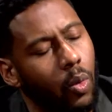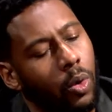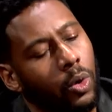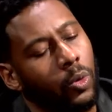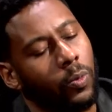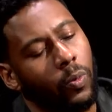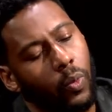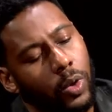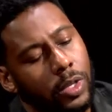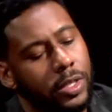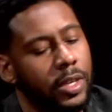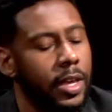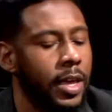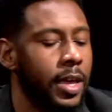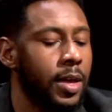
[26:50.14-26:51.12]
Well, once
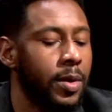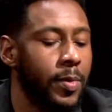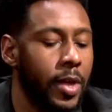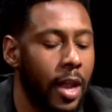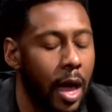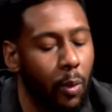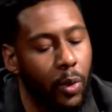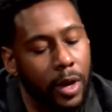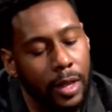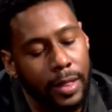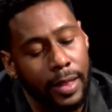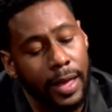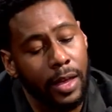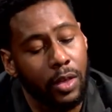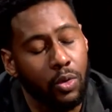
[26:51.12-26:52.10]
again, man, I want to
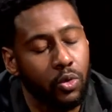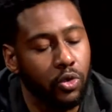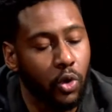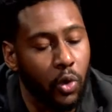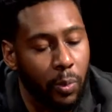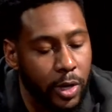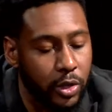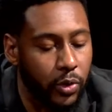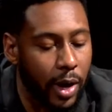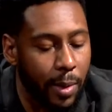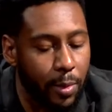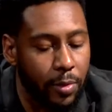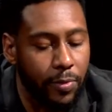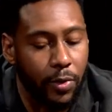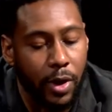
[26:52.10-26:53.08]
thank you so much,
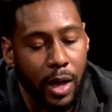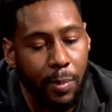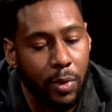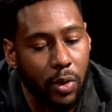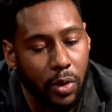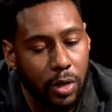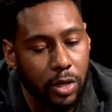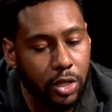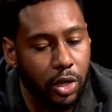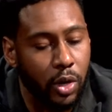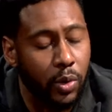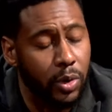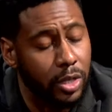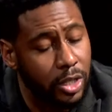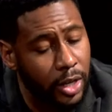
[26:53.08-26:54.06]
Robert, for coming on the
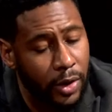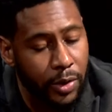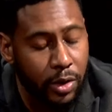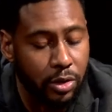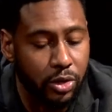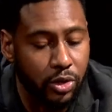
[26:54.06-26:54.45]
show and sharing your